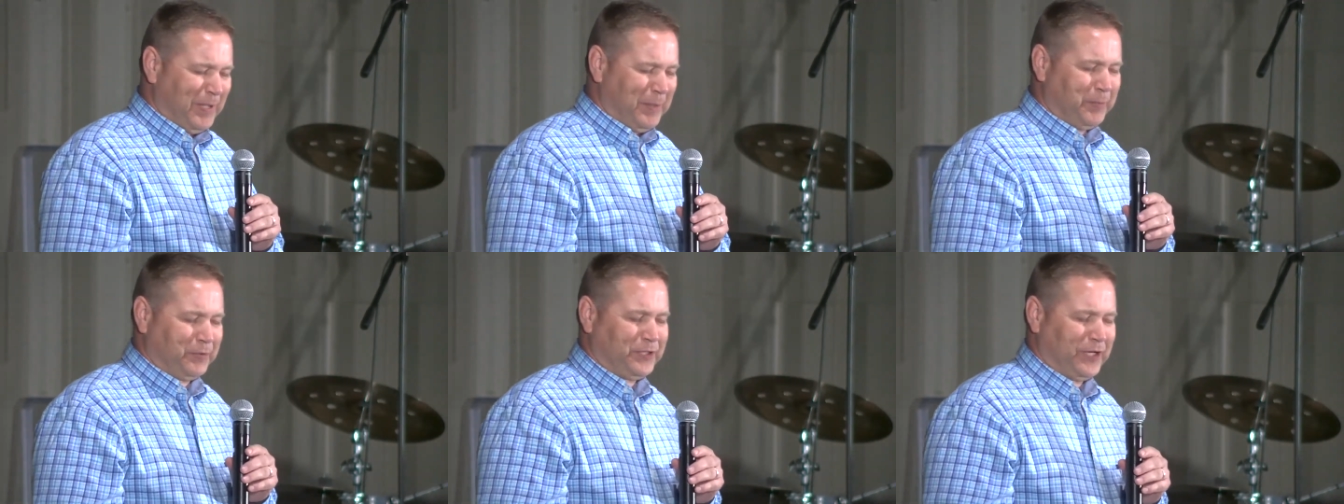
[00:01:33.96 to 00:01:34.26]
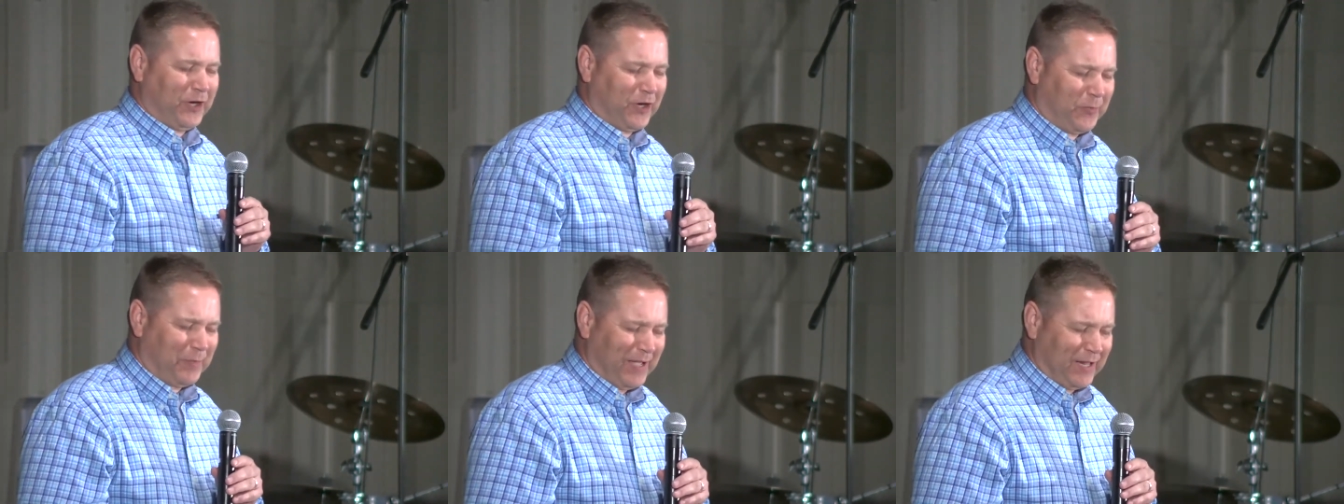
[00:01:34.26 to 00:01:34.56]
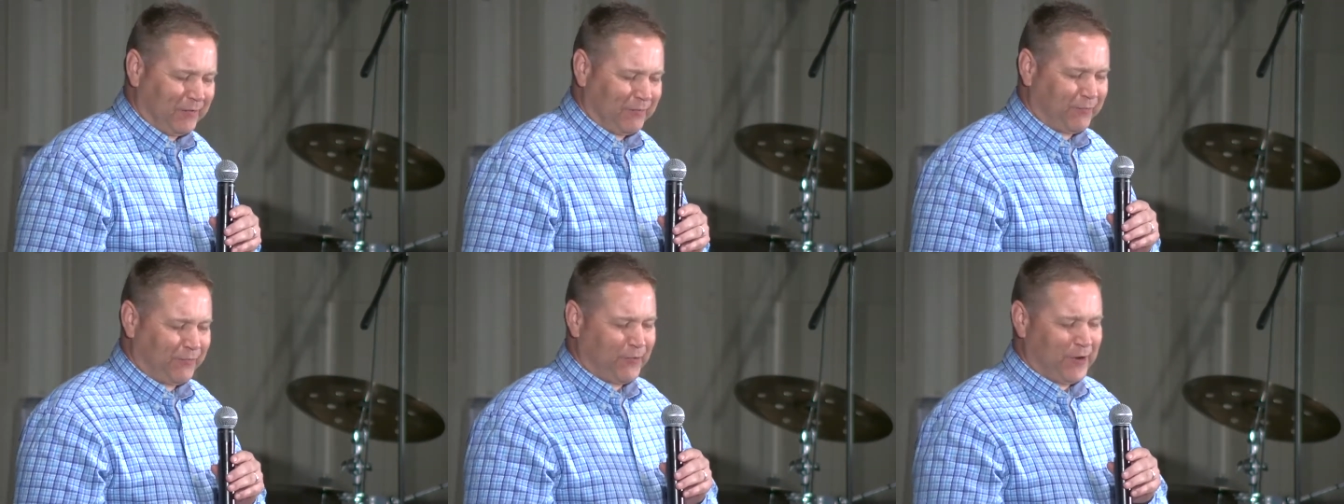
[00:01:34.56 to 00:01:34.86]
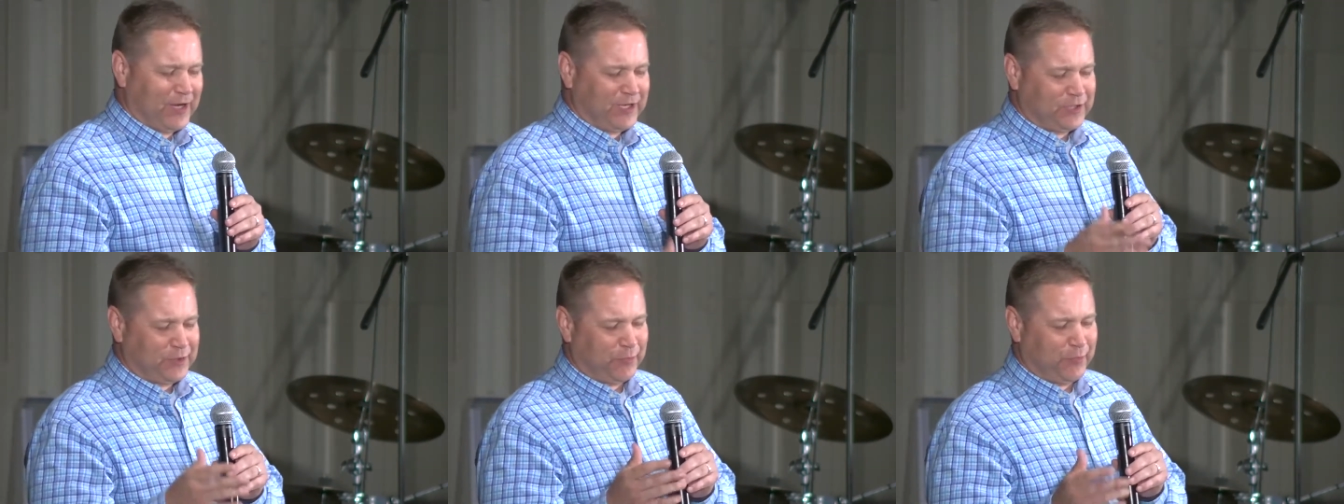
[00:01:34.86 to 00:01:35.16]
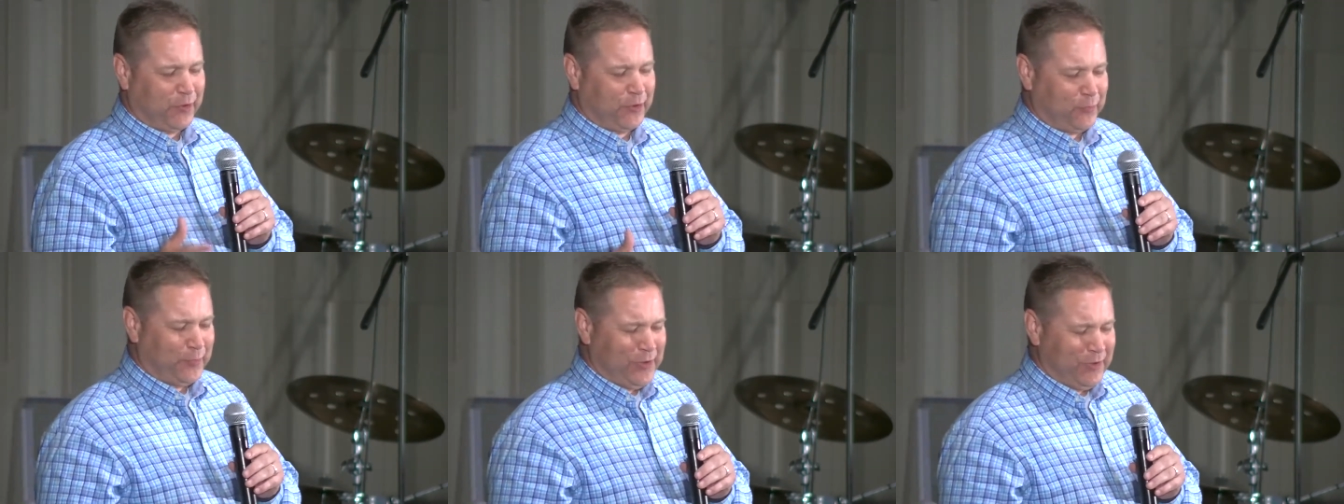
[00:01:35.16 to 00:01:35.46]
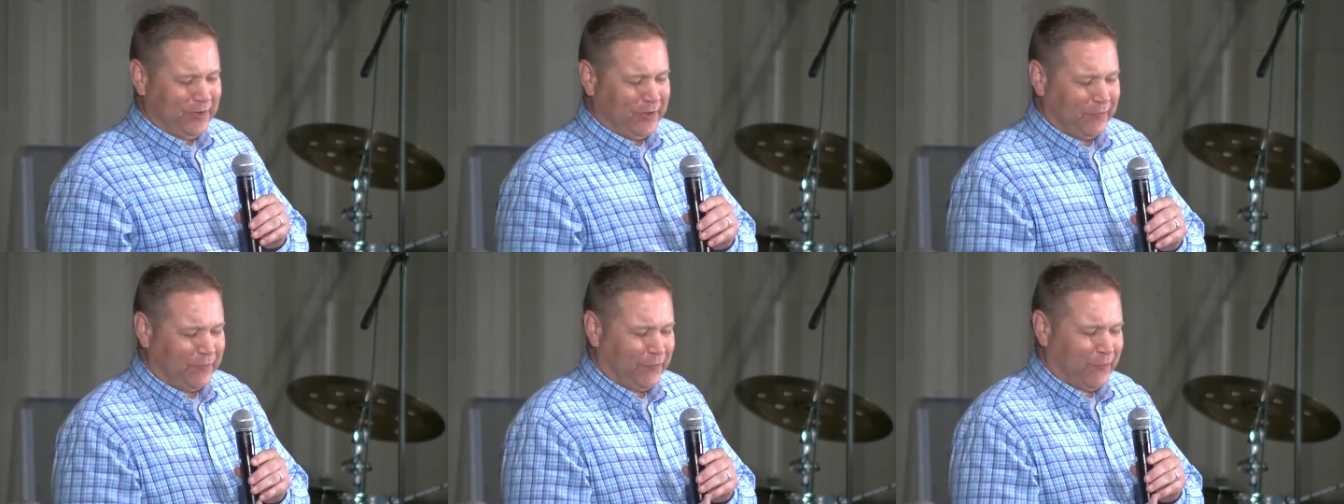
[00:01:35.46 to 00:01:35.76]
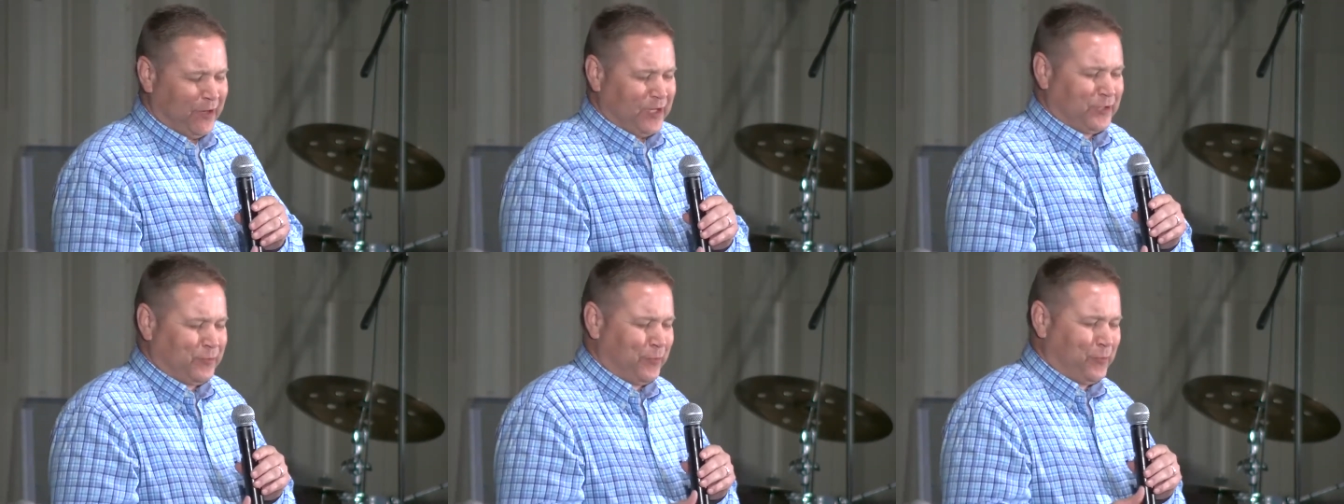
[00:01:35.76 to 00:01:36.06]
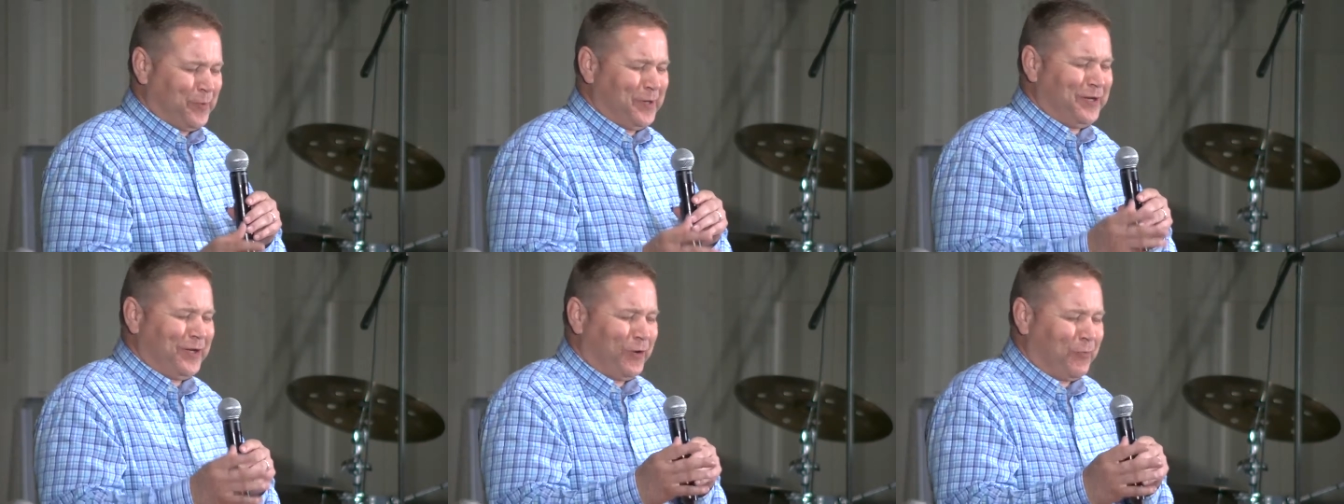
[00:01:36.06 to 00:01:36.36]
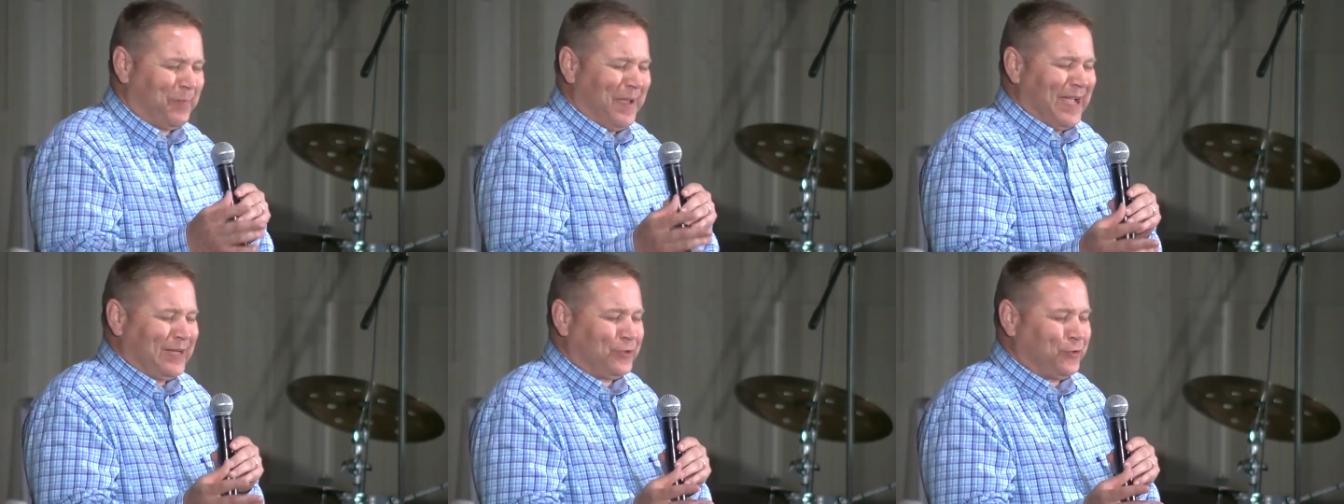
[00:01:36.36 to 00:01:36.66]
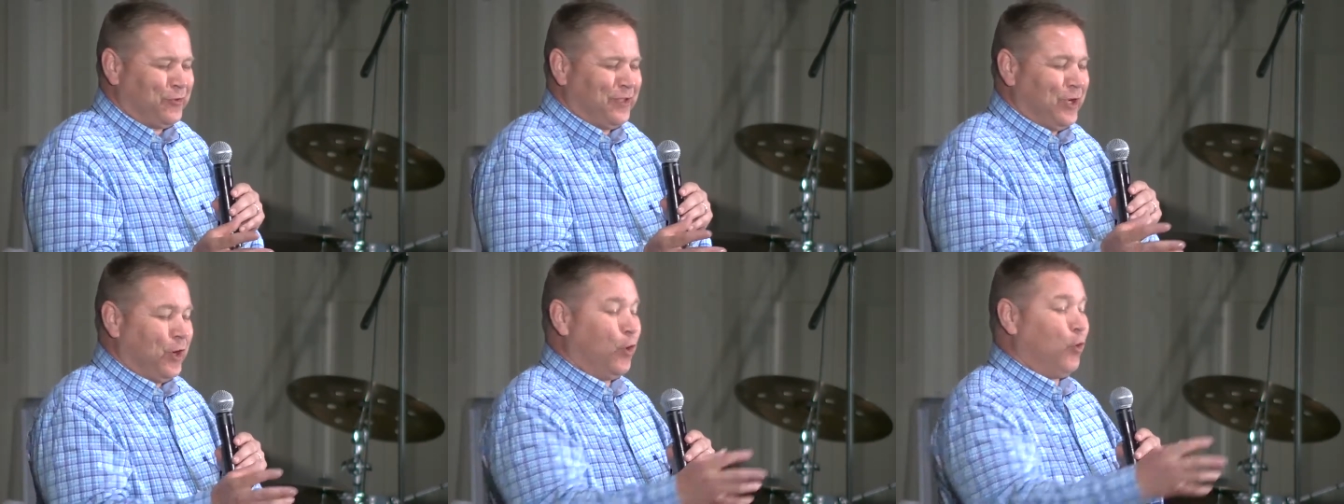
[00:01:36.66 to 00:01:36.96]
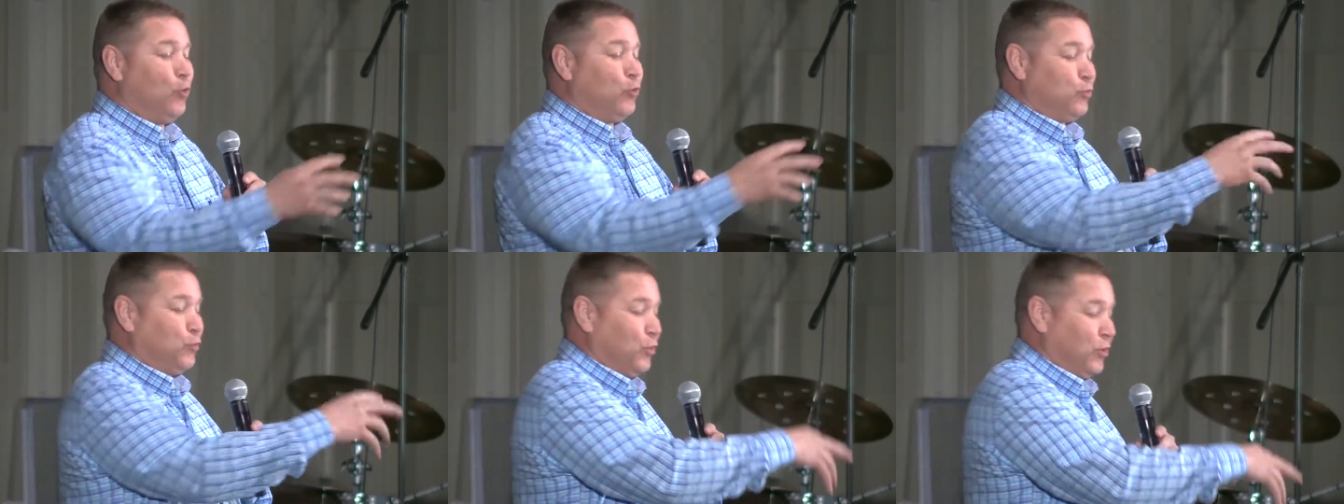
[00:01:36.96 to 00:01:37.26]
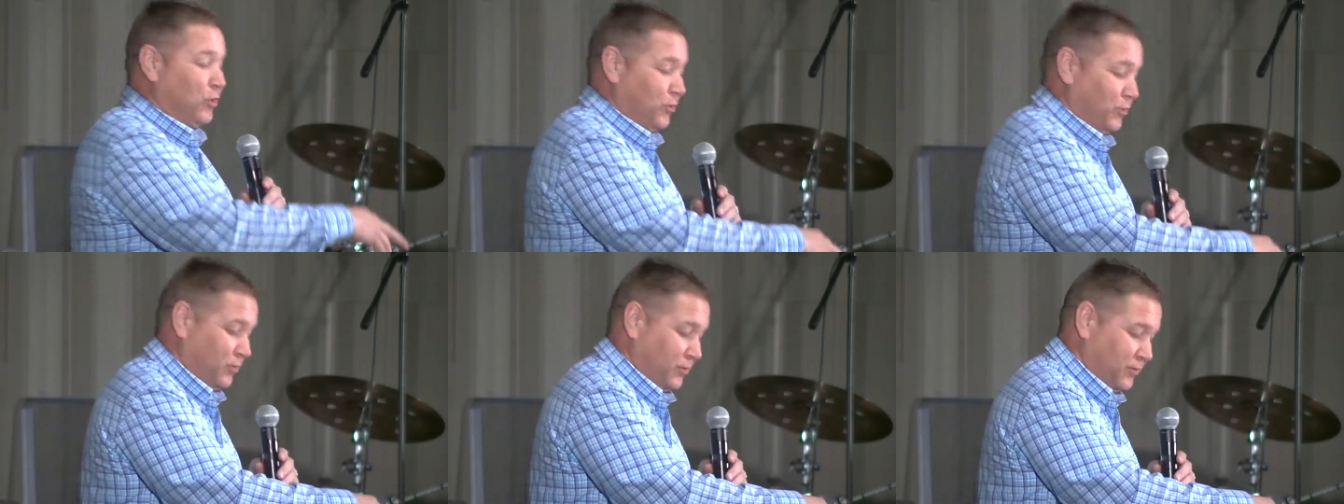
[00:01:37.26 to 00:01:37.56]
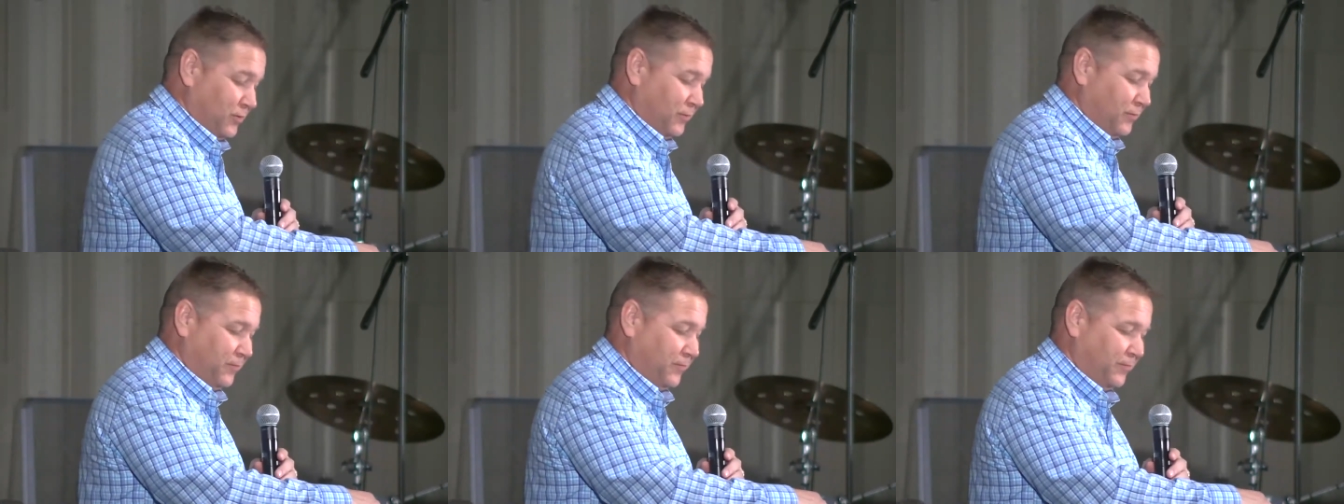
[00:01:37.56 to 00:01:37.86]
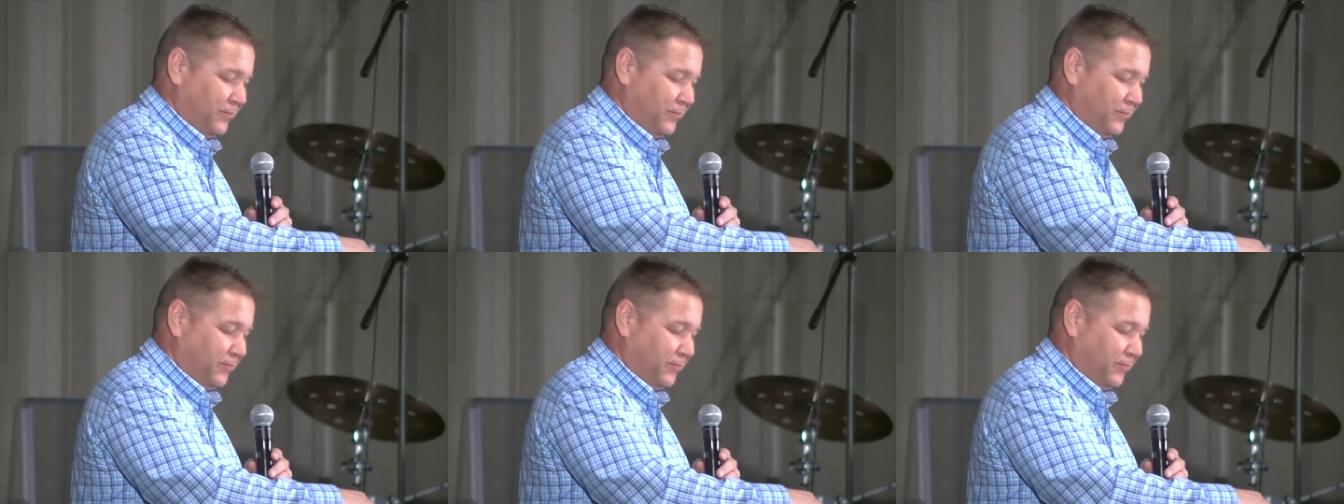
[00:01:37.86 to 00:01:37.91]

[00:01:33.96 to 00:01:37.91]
People talk about a fresh word. We don't need a fresh word. We need to go back to the old word.